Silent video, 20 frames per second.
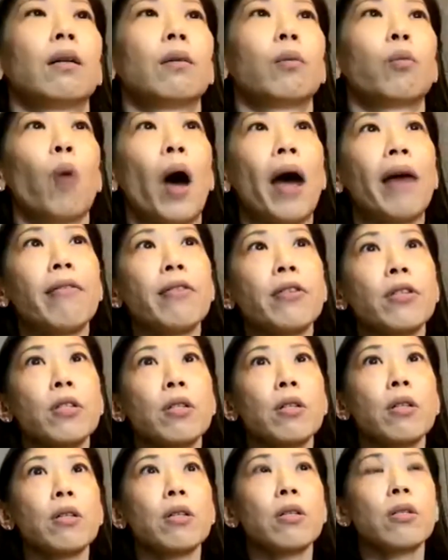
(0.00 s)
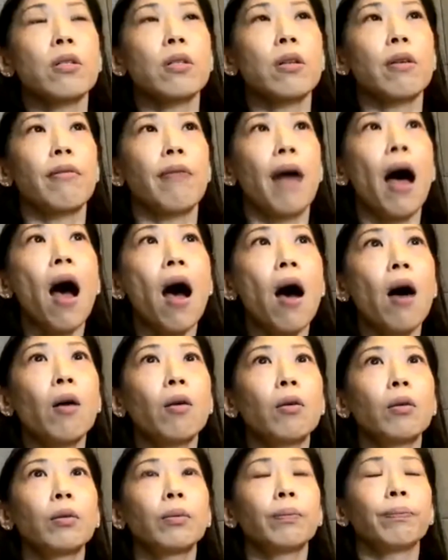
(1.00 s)
viruses
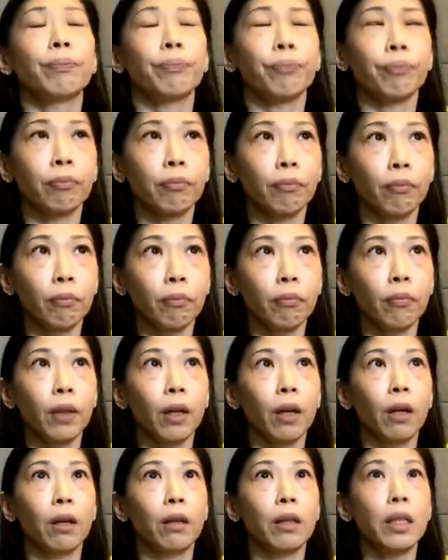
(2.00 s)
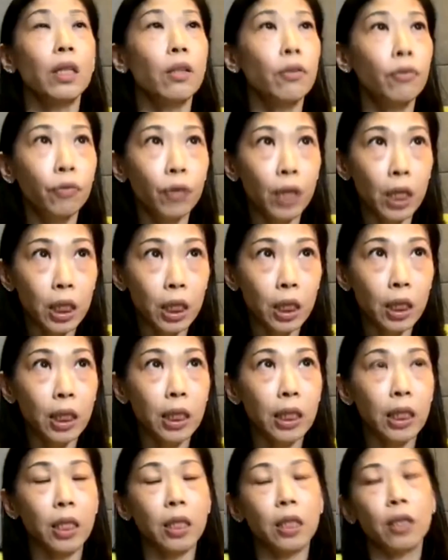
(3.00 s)
around, even
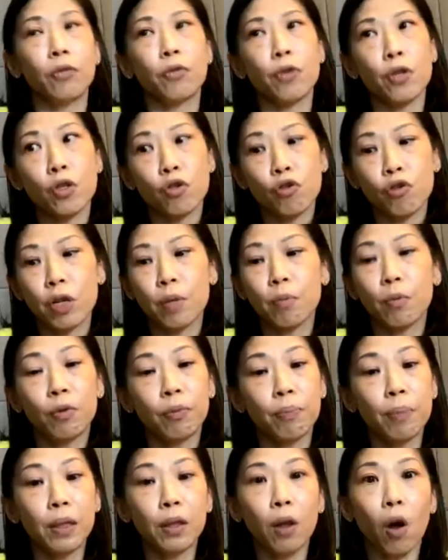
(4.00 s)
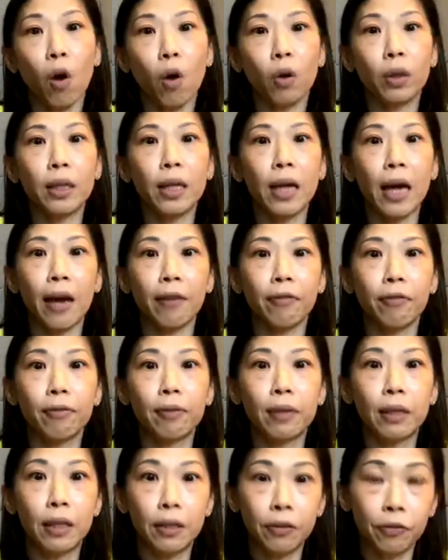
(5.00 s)
the restrict movement order have
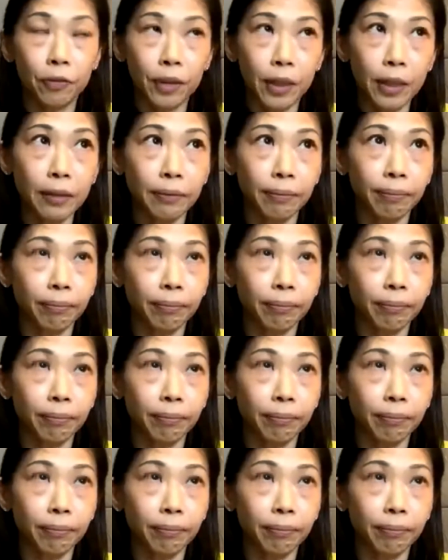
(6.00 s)
lifted,